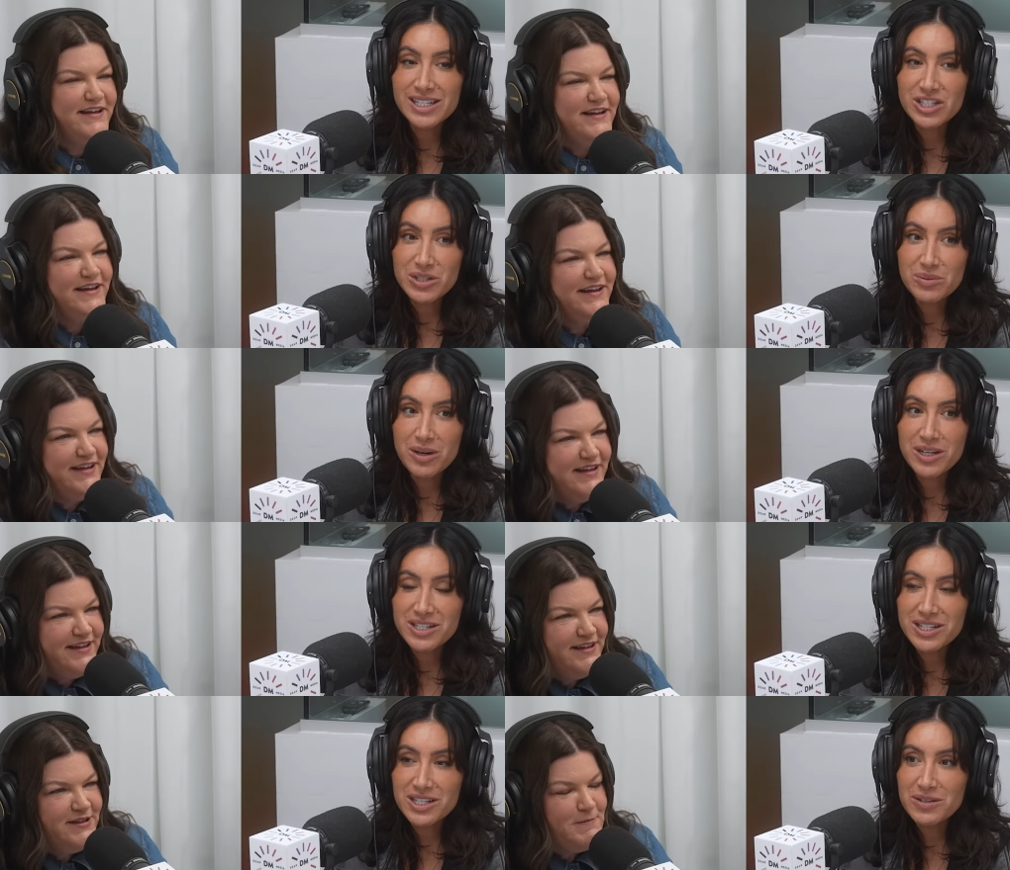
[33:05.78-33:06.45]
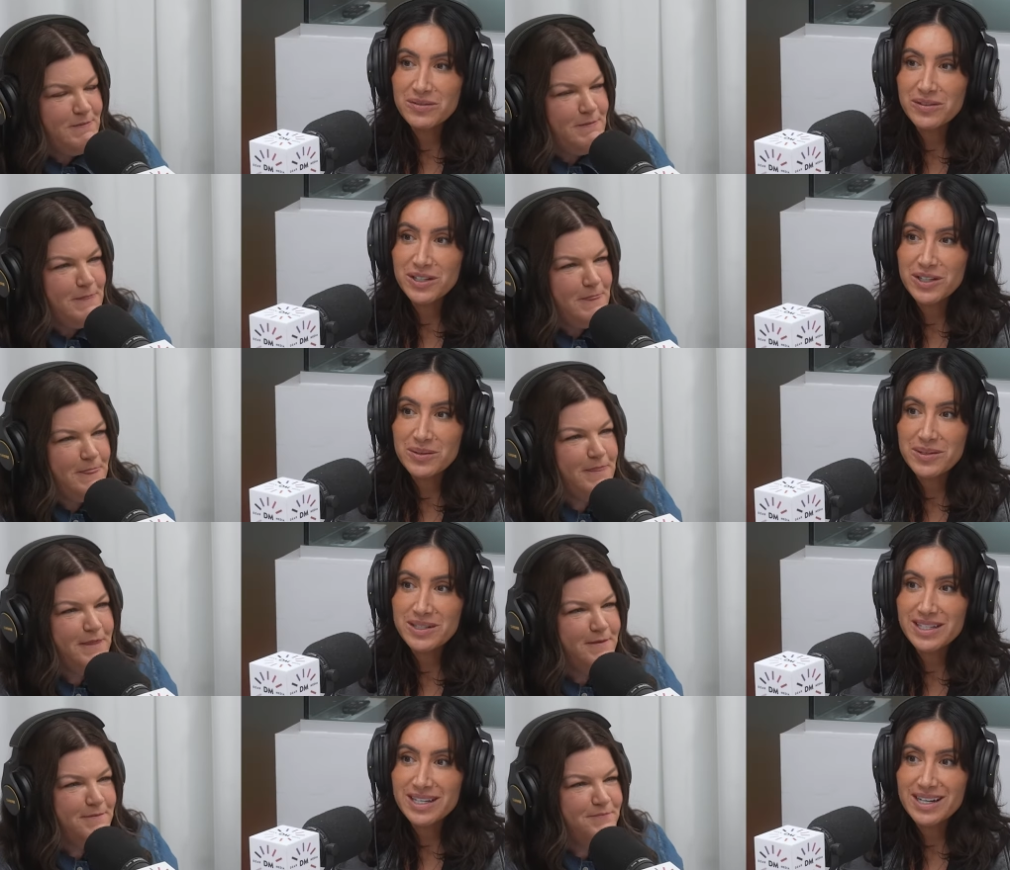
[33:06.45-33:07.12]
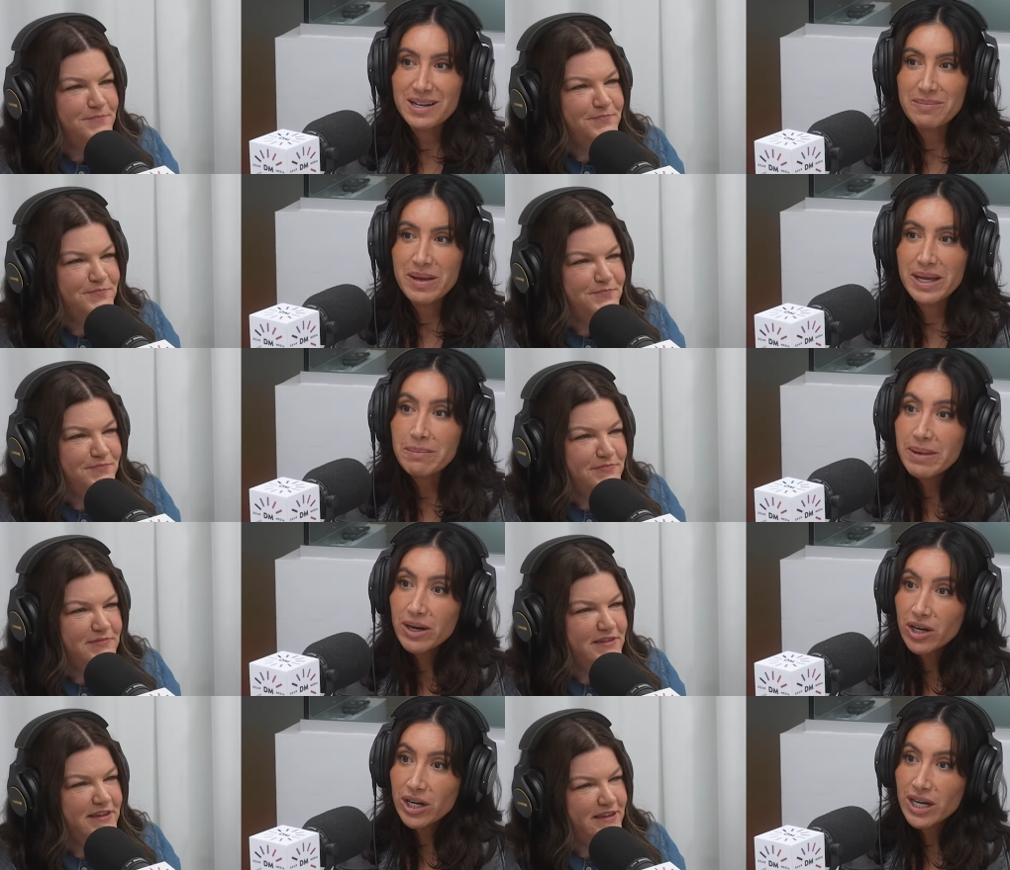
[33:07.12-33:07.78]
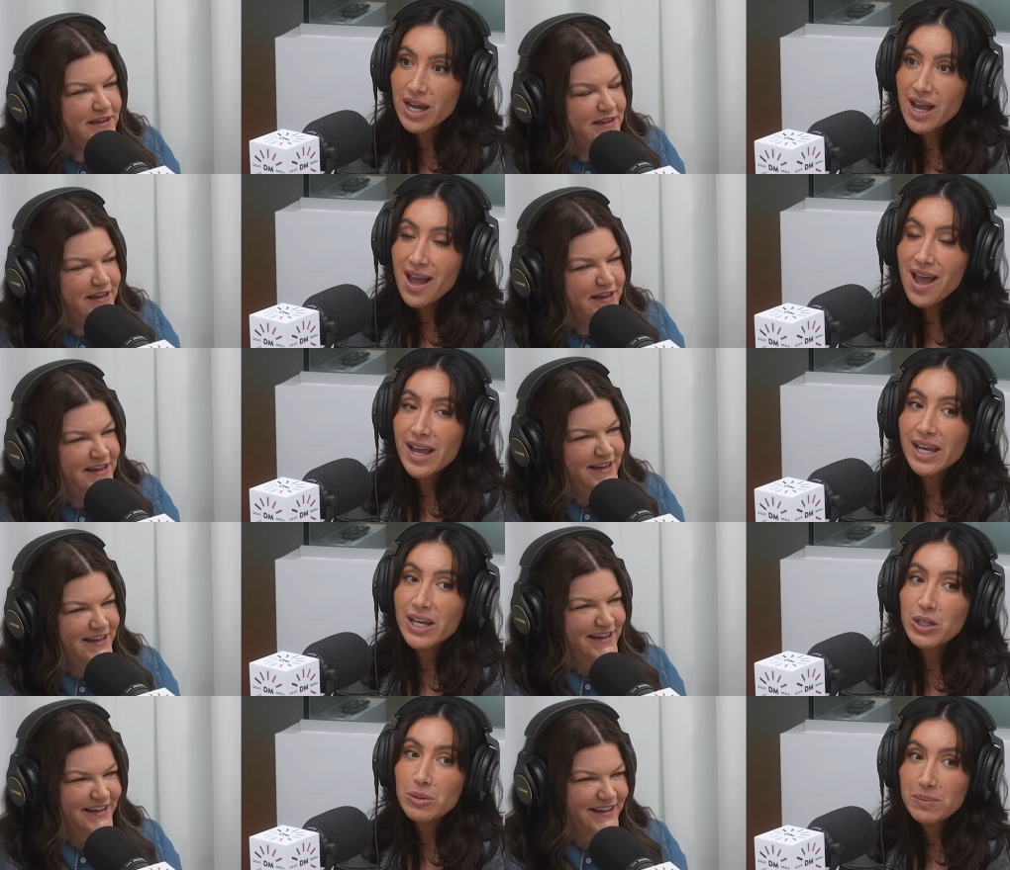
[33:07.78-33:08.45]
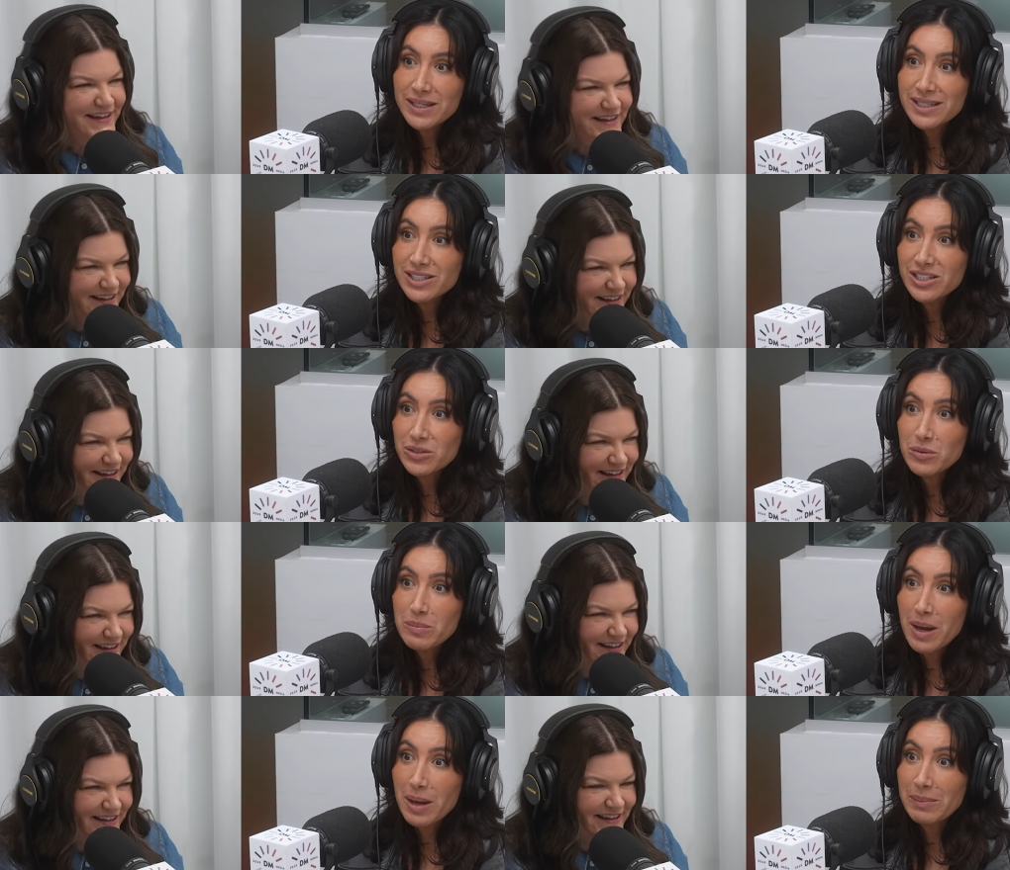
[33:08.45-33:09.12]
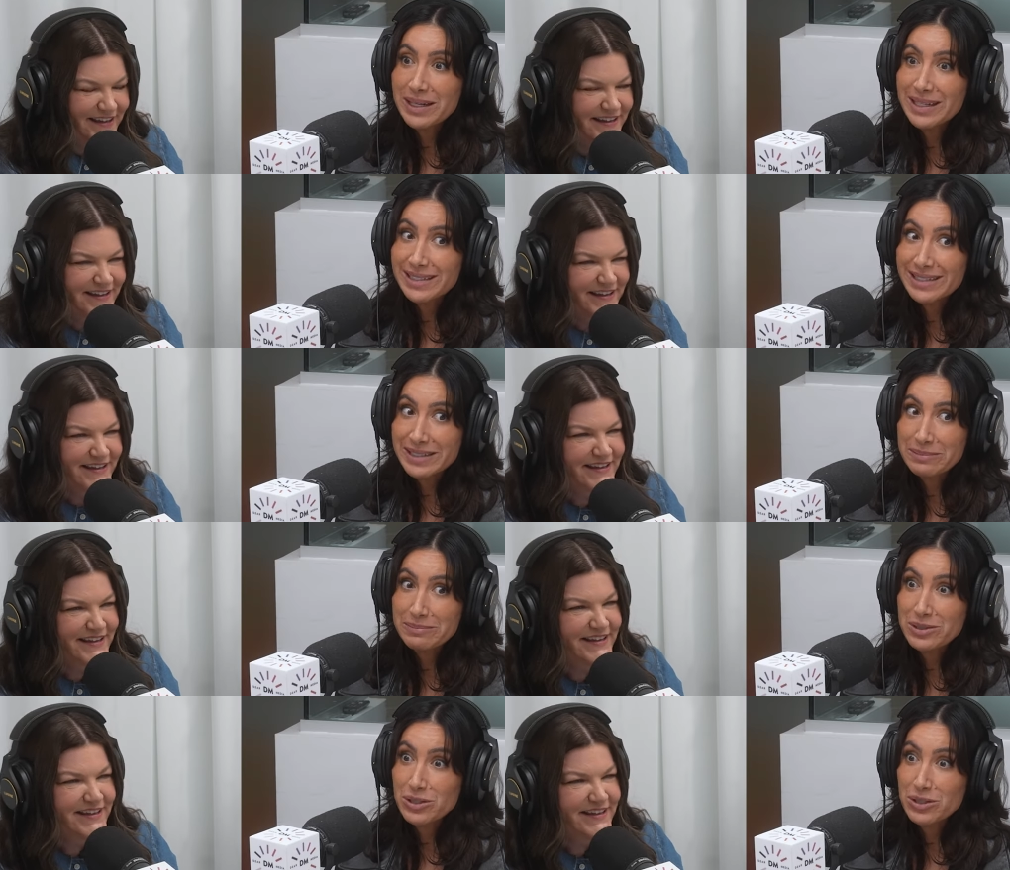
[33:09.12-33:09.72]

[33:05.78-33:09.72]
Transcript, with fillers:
Speaker 1: I just watched a new video we did and I'm like, Mary, can you please just remind me to sit up